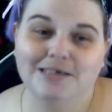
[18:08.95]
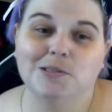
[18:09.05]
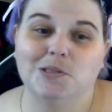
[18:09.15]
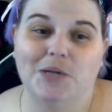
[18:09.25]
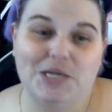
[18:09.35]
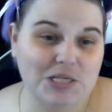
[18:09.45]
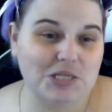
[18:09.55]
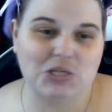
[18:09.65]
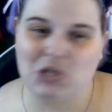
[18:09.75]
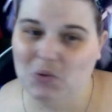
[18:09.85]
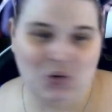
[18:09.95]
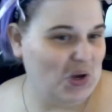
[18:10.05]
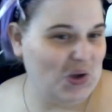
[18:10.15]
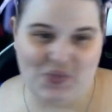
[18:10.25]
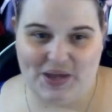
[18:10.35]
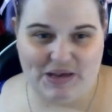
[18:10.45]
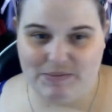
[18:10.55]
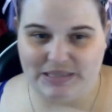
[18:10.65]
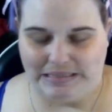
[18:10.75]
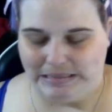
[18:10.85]
So I just don't call
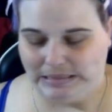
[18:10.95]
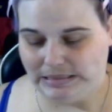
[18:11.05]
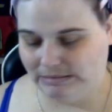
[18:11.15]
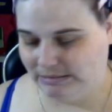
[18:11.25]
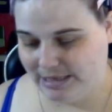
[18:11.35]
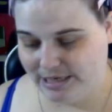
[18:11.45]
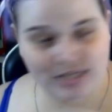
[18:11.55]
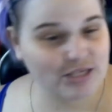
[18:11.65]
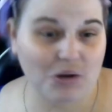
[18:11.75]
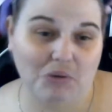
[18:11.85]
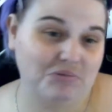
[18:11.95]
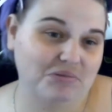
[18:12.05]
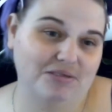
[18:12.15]
them. I just don't.